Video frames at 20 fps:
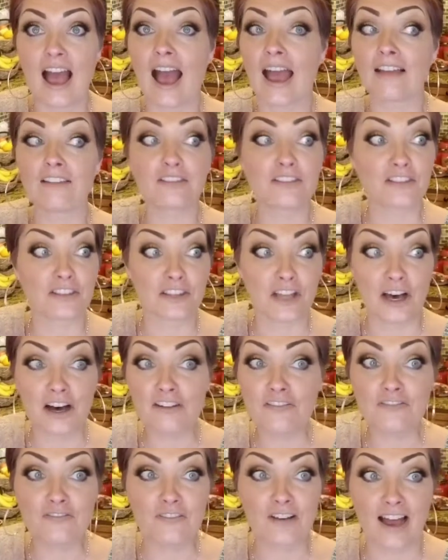I
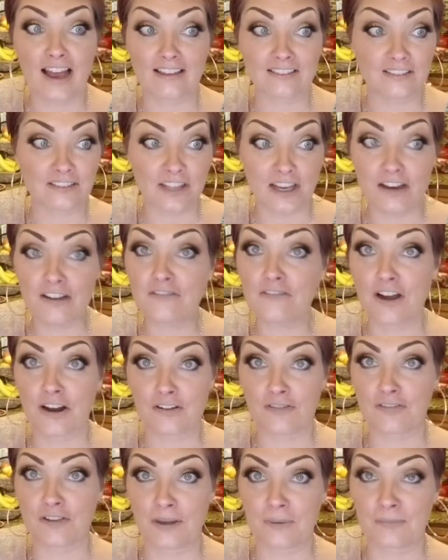love our
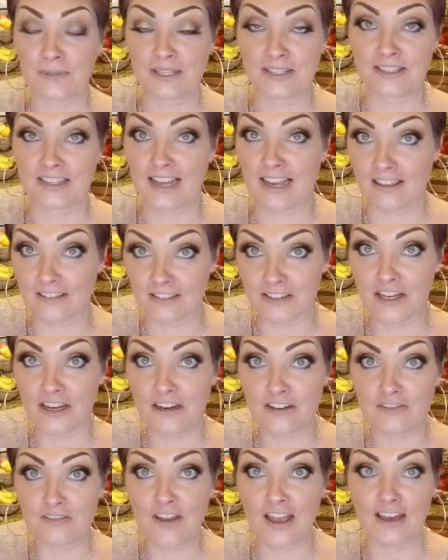family. Like, I
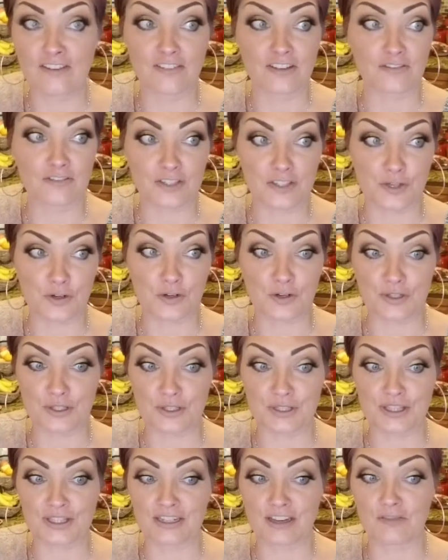love having visitors
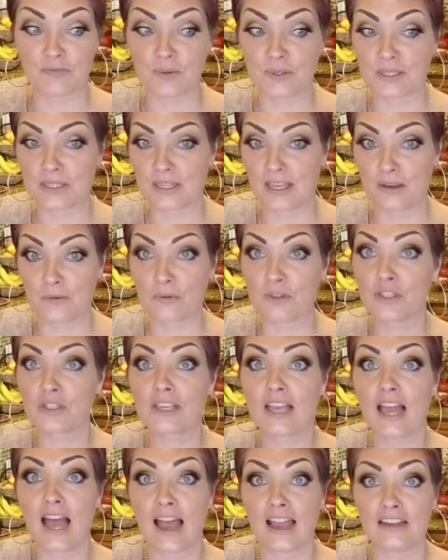and stuff, but it was
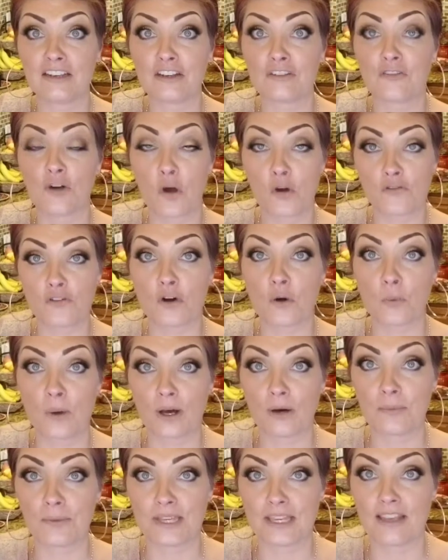kind of
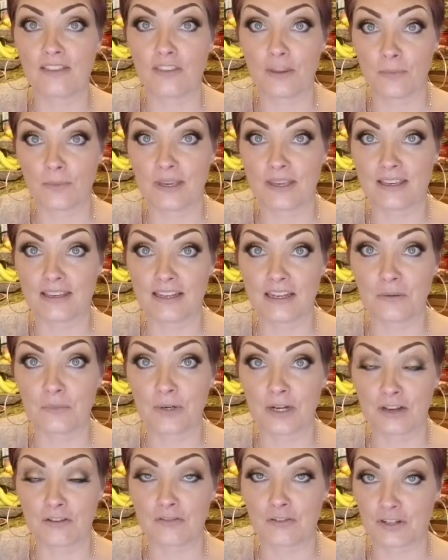overwhelming in the beginning
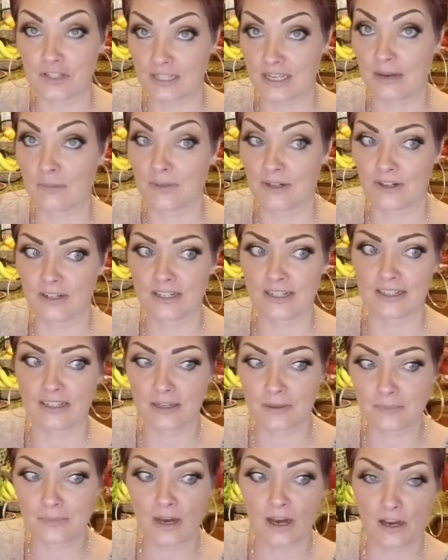when I first got married to
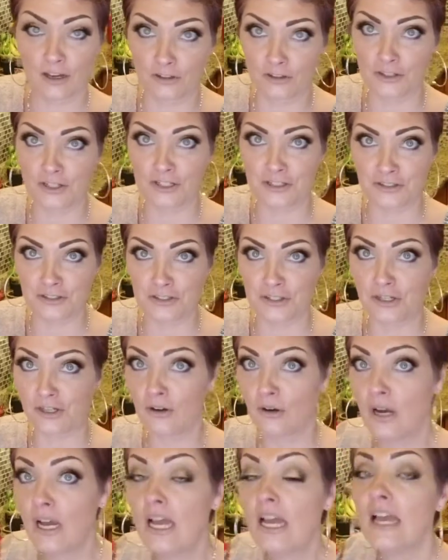him 100 years
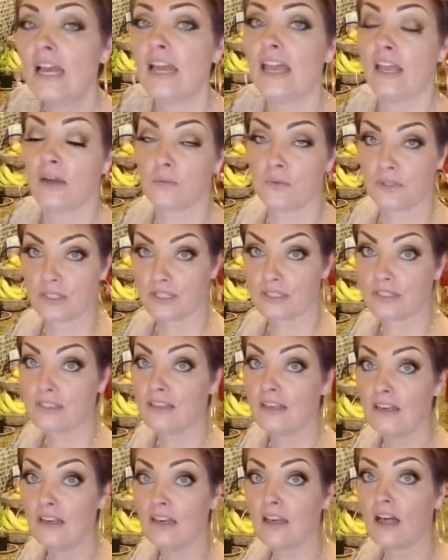ago. It was
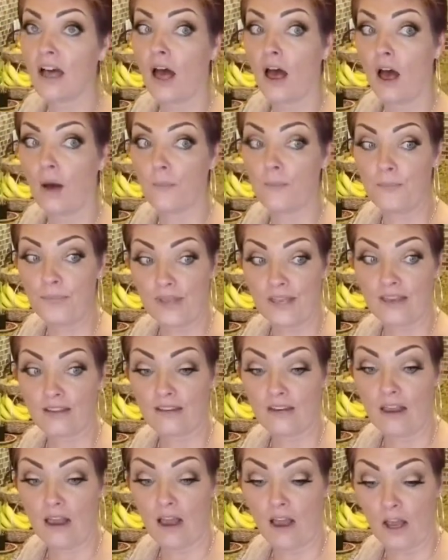a bit
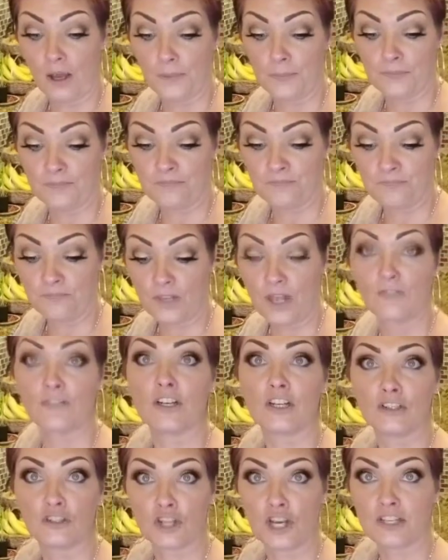of
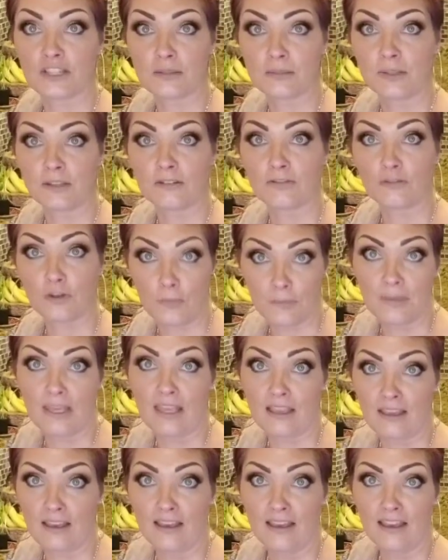an adjustment for me.